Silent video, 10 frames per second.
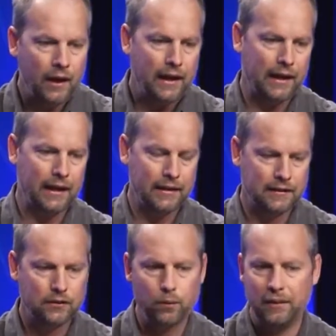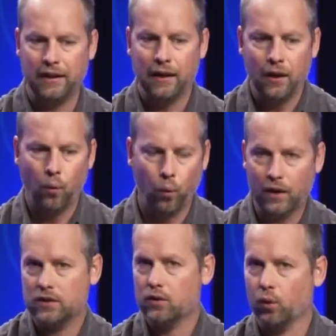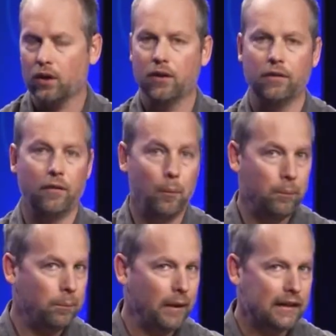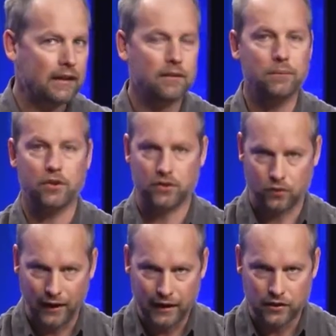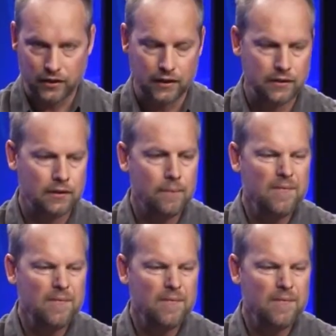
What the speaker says: And this would be what sort of mechanisms or strategies